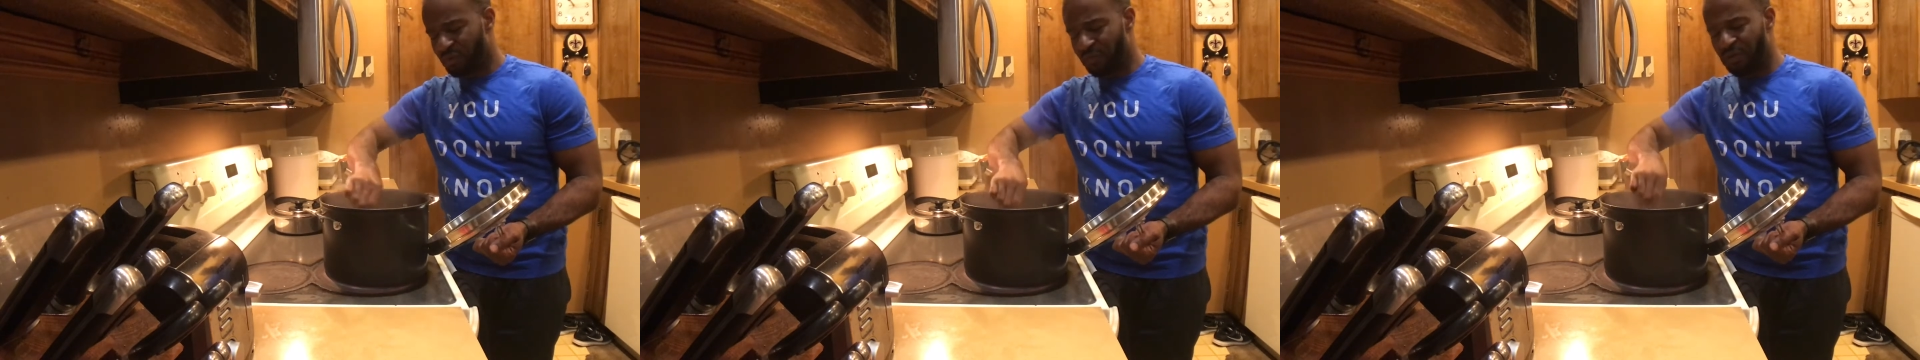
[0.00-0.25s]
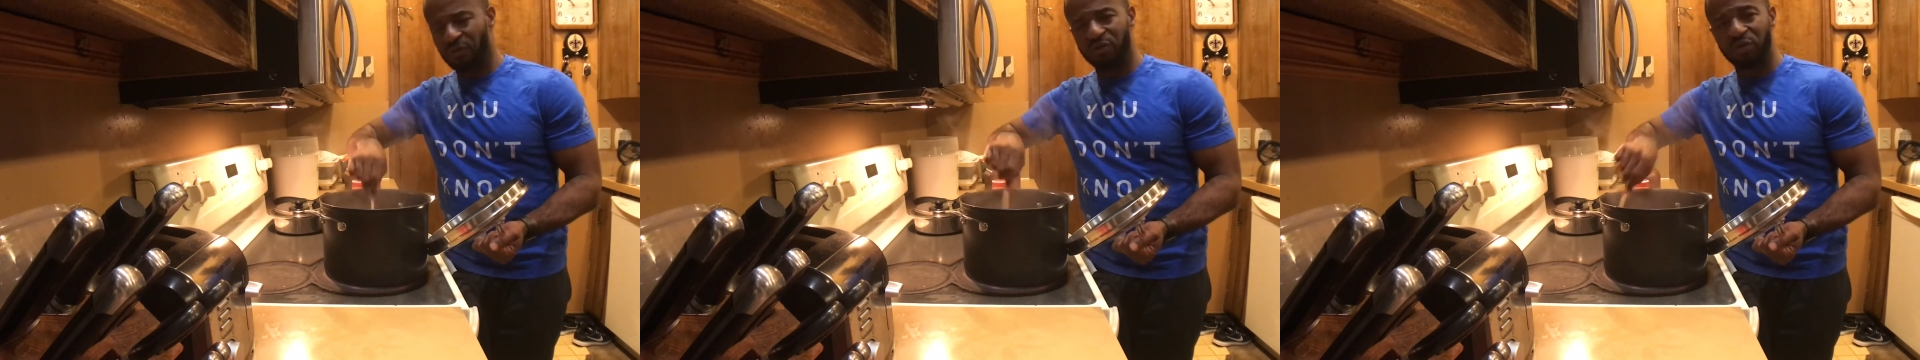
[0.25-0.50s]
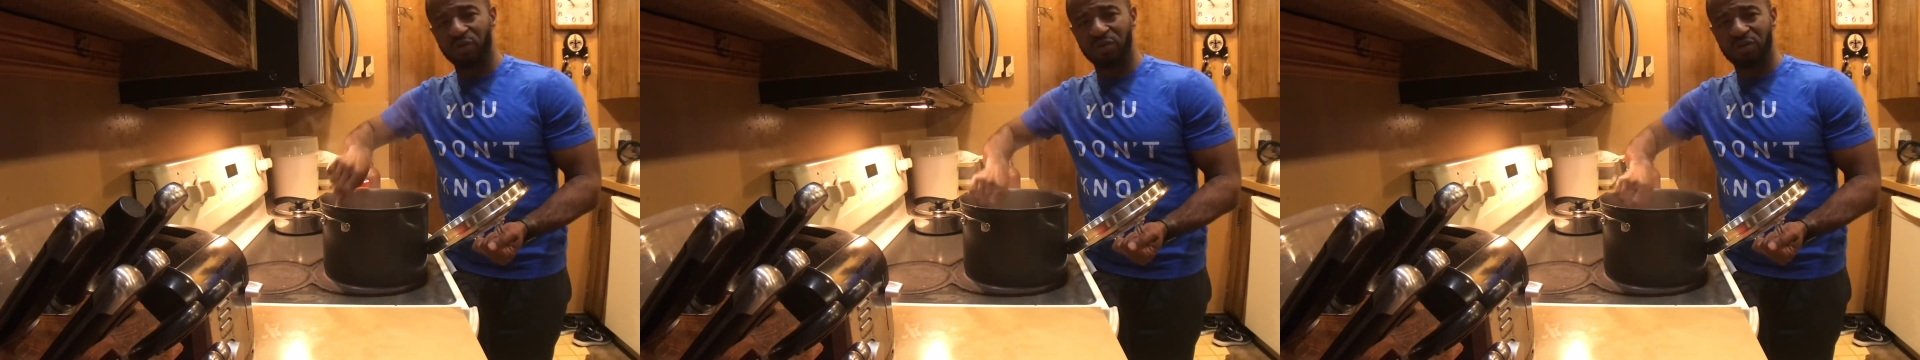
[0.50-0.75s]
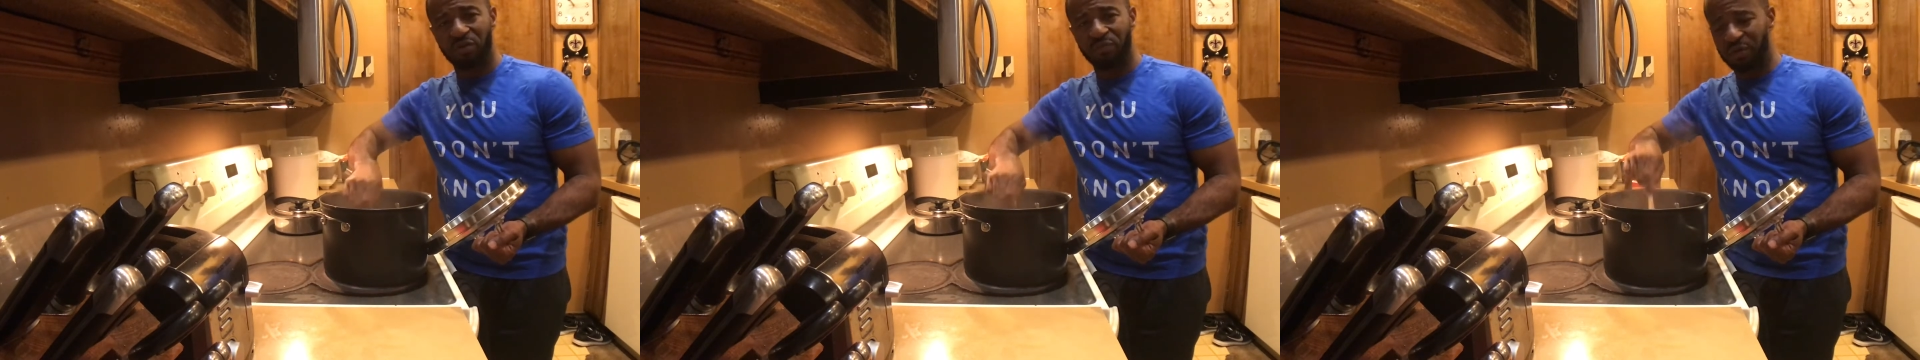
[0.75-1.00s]
If you overdo it,
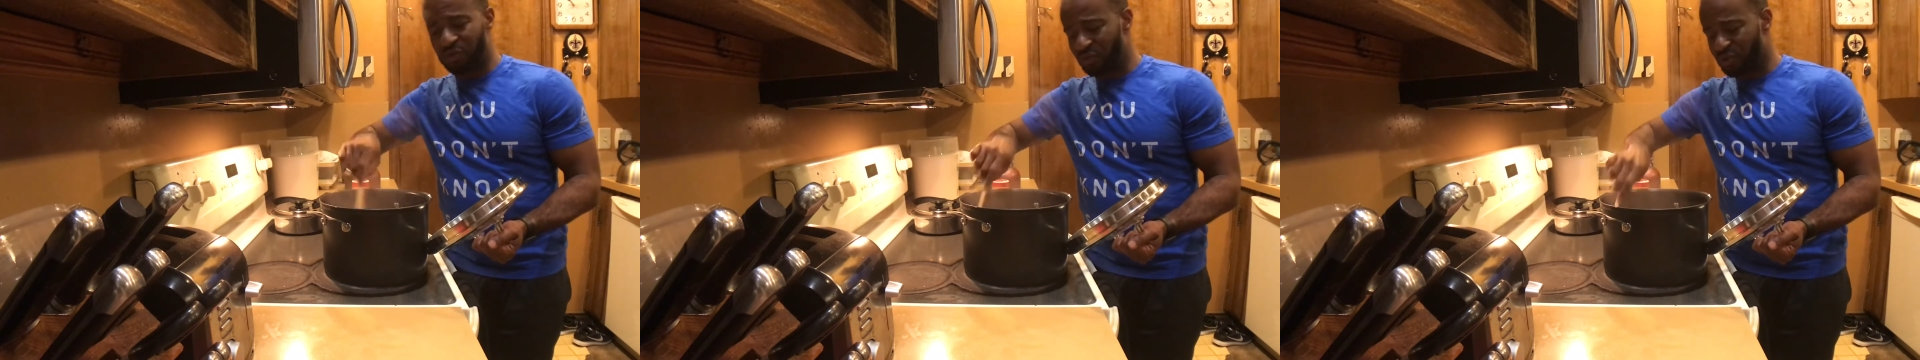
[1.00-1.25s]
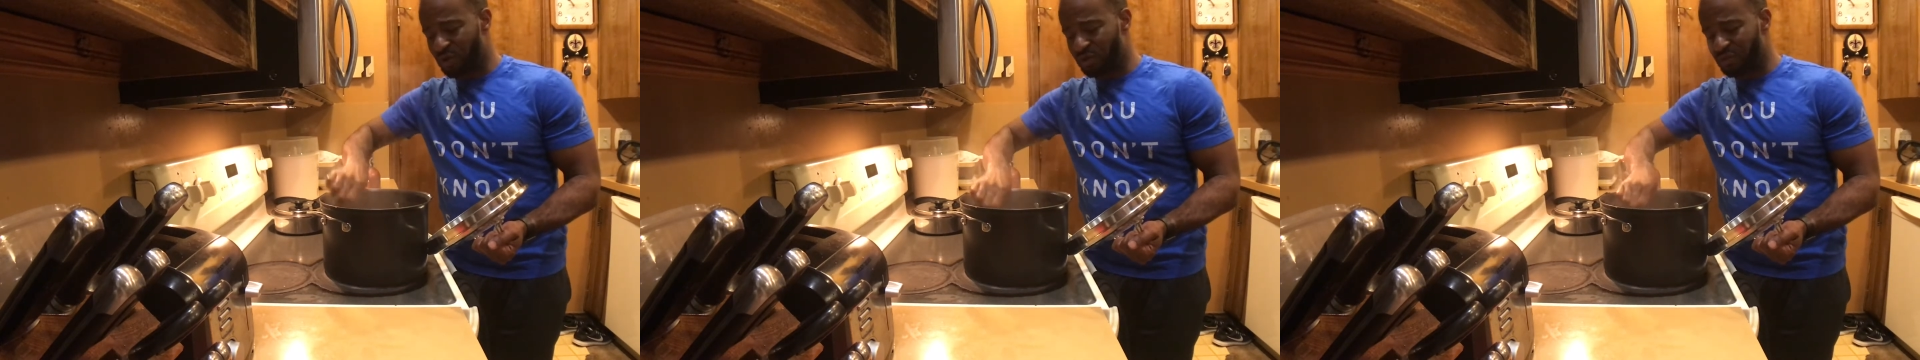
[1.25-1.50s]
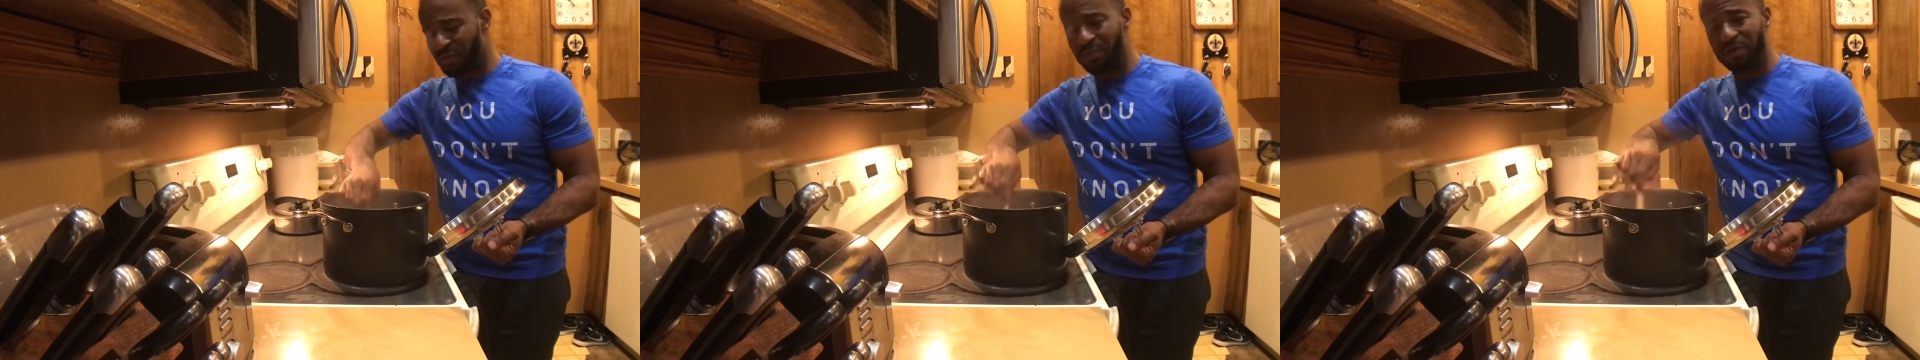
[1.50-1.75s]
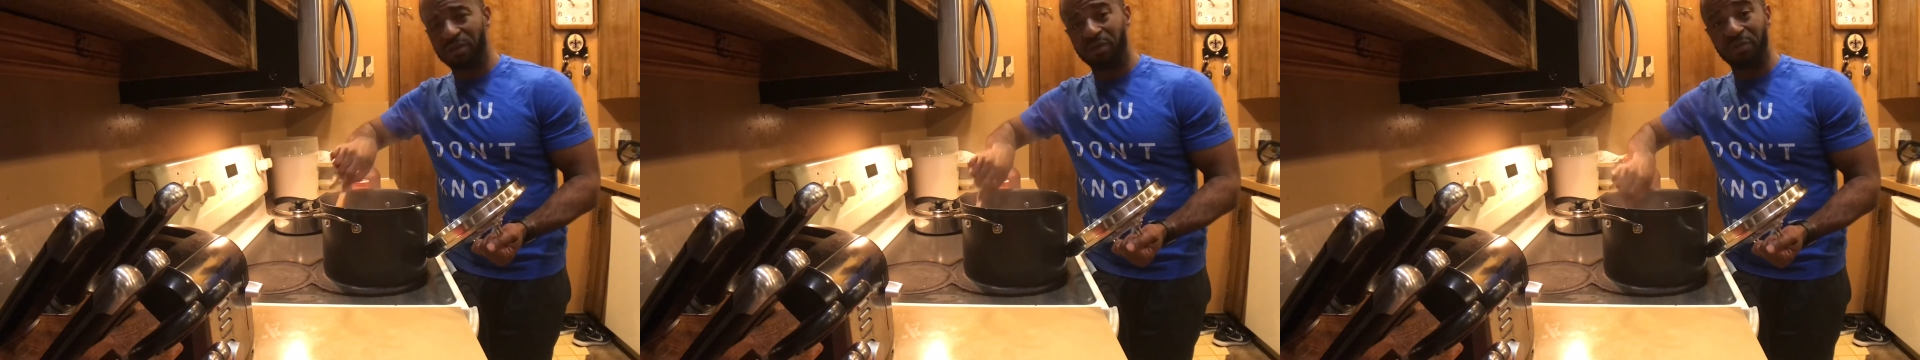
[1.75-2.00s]
it's going to be too salty,
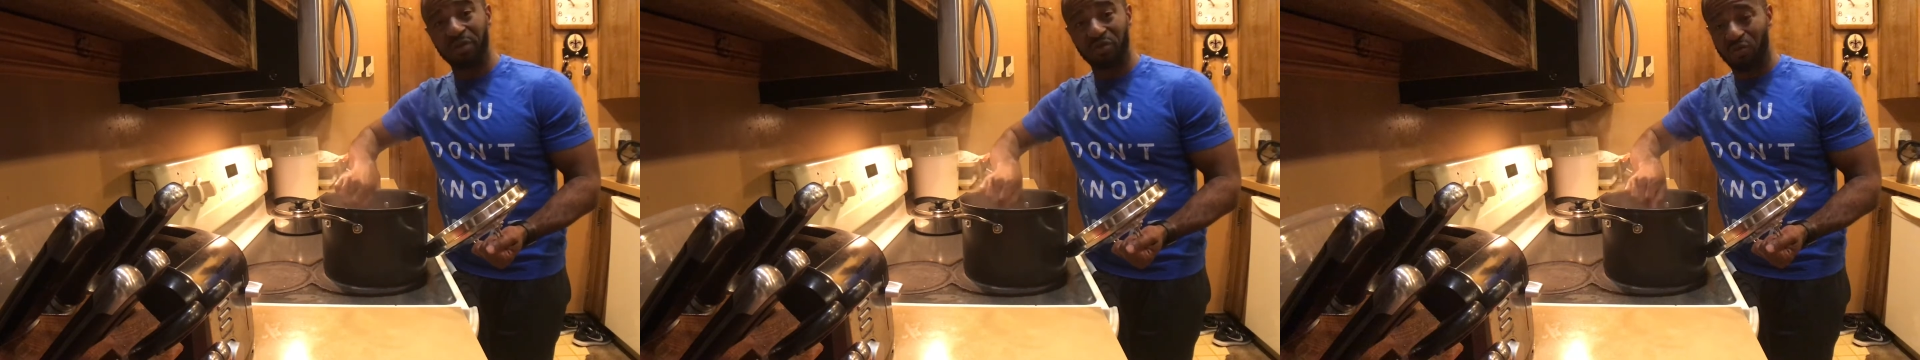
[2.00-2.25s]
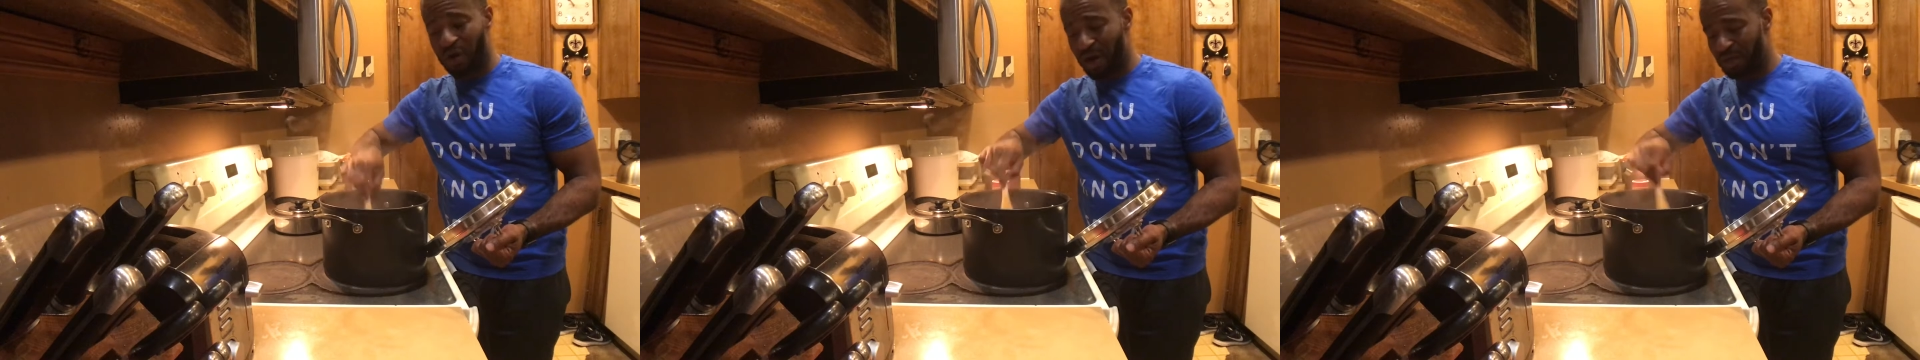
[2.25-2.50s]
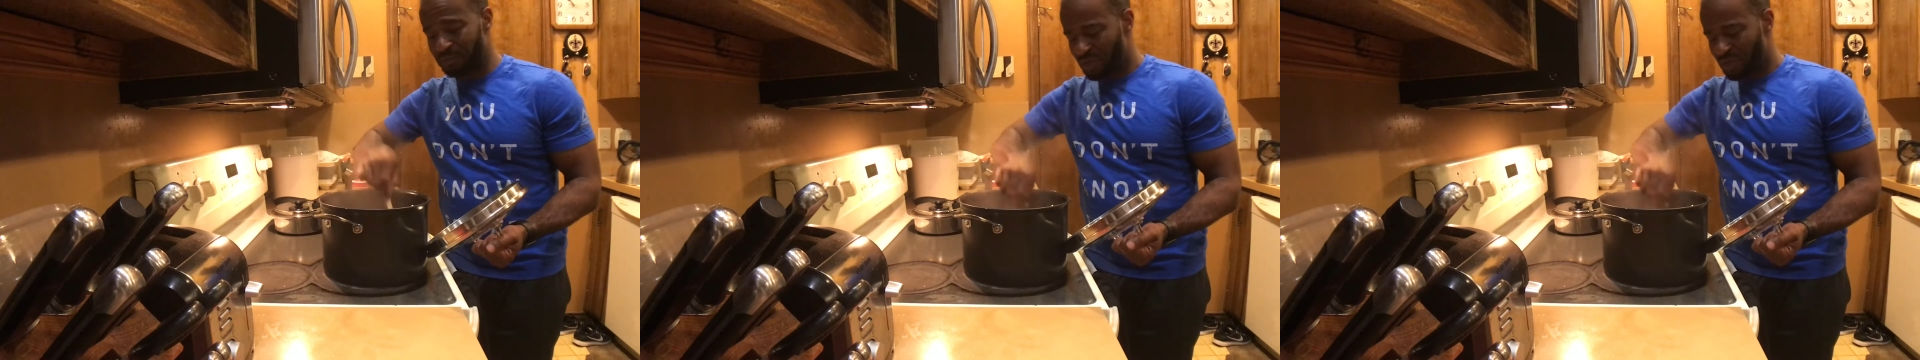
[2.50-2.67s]
maybe a little bit too hot.